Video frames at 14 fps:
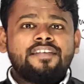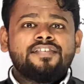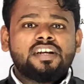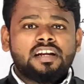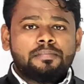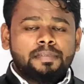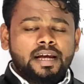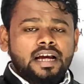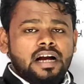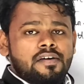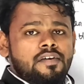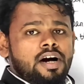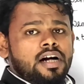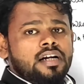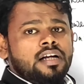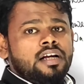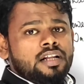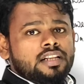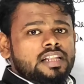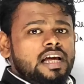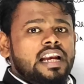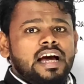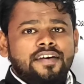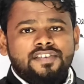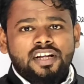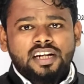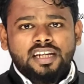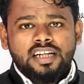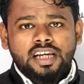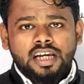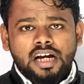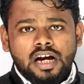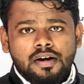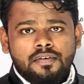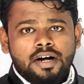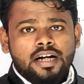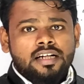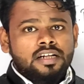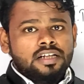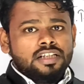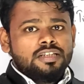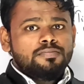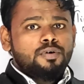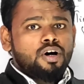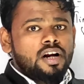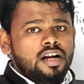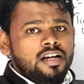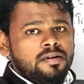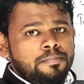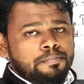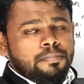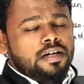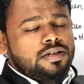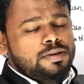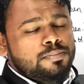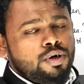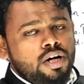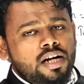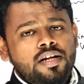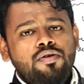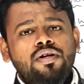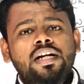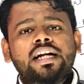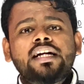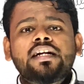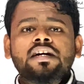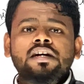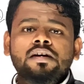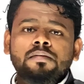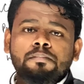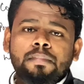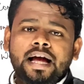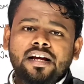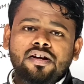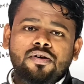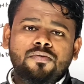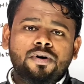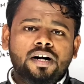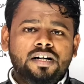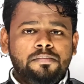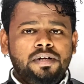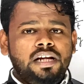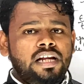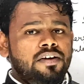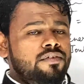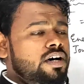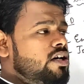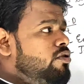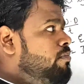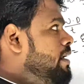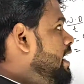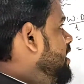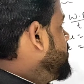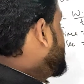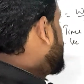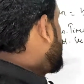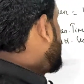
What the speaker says: after megawatt, then after gigawatt. Smaller unit, microwatt, milliwatt, you might be